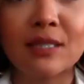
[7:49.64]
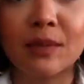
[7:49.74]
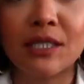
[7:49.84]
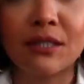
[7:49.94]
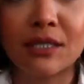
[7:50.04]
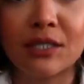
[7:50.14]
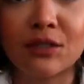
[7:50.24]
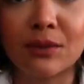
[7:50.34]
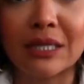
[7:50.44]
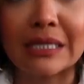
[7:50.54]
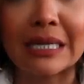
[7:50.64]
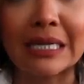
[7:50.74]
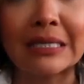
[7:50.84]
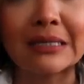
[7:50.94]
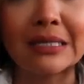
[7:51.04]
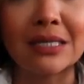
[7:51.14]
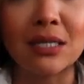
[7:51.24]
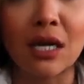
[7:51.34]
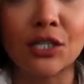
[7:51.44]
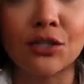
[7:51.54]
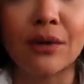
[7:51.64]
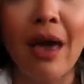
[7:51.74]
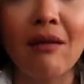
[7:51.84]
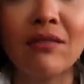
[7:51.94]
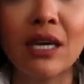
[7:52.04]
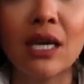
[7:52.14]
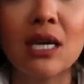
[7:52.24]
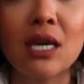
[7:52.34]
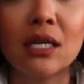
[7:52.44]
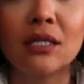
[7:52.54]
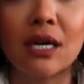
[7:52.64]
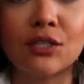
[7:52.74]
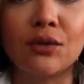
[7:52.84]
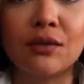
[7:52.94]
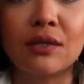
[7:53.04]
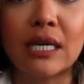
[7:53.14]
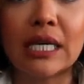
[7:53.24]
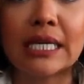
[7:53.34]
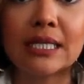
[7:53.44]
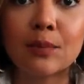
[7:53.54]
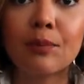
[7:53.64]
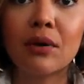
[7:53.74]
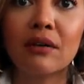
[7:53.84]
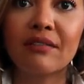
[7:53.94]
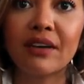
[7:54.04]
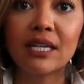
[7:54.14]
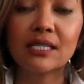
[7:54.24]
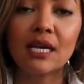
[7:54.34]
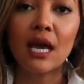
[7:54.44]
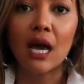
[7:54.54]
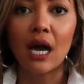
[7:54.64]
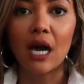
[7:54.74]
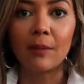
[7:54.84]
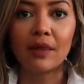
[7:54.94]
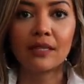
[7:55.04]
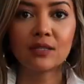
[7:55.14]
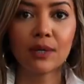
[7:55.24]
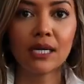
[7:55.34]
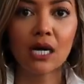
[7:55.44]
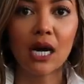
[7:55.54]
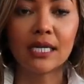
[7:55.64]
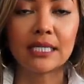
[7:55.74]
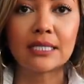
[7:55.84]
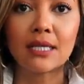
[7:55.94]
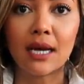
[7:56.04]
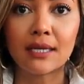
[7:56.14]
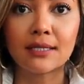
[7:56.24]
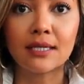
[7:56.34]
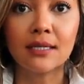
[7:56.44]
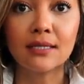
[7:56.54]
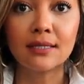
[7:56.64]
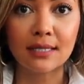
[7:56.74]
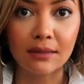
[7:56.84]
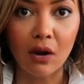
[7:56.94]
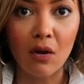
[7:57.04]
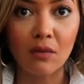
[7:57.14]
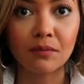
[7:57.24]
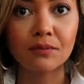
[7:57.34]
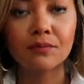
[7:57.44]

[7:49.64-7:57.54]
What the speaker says: The material is really nice. It's not too heavy, not too thick. It's perfect. This one I got in a size 0.